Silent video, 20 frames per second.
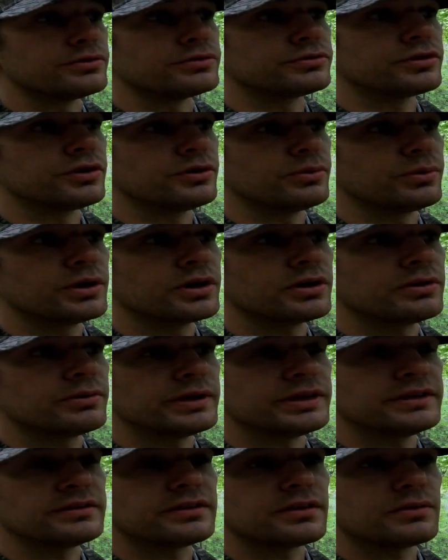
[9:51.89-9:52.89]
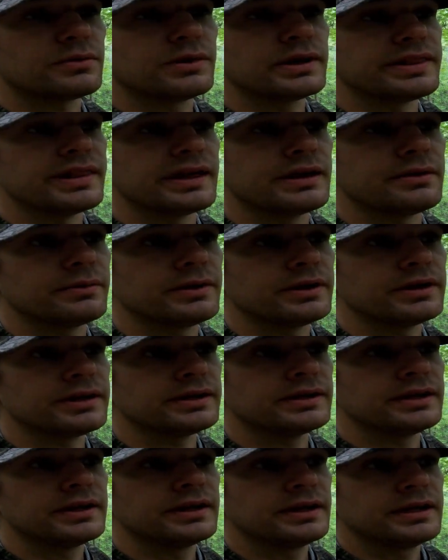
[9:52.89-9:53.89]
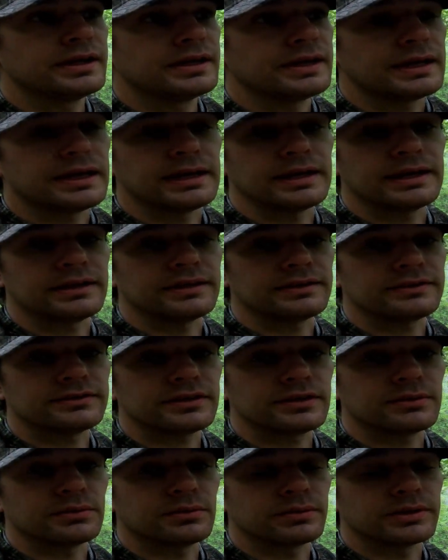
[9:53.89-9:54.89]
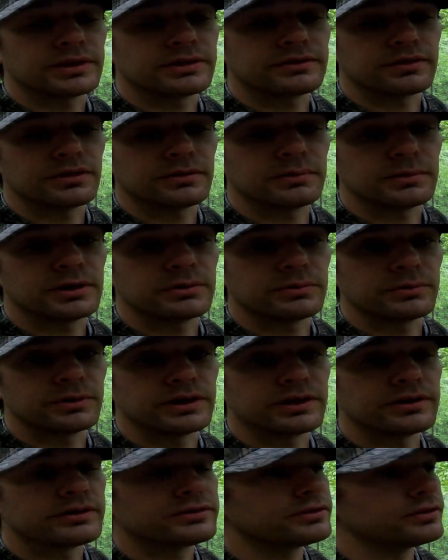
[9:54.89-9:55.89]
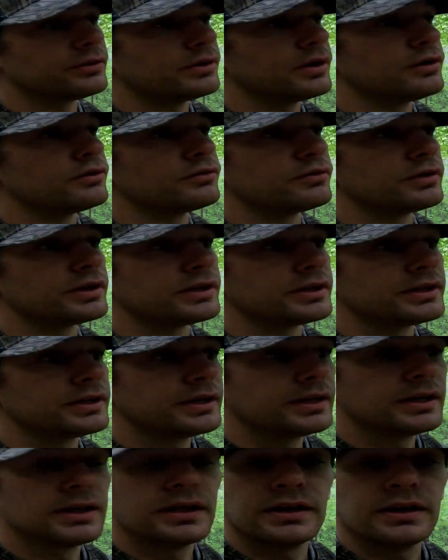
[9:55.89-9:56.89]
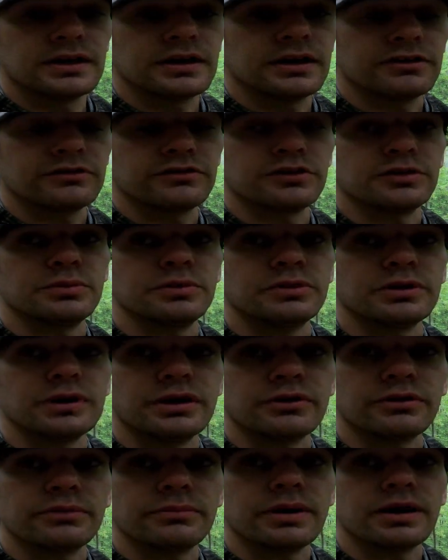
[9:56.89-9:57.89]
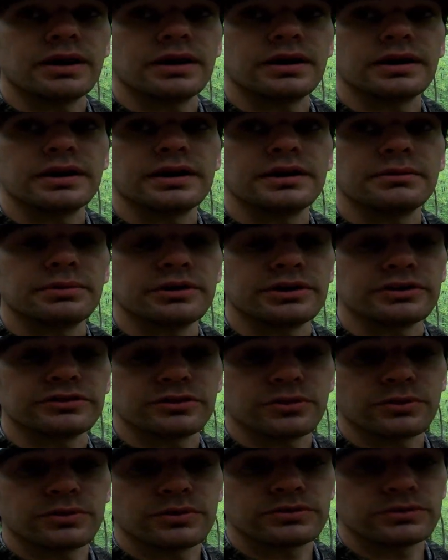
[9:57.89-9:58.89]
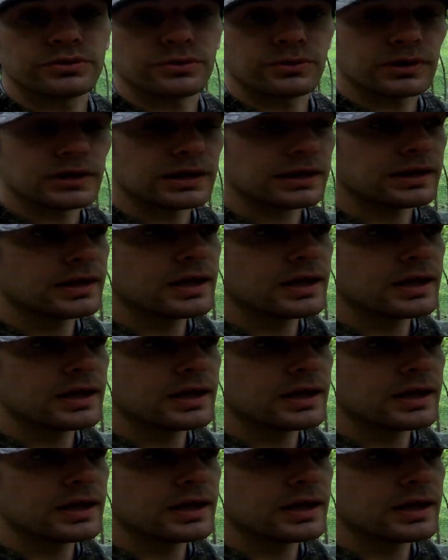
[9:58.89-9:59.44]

So we're going to ease our way that way and see what we can come up with. So hopefully we'll get on a bird here pretty shortly.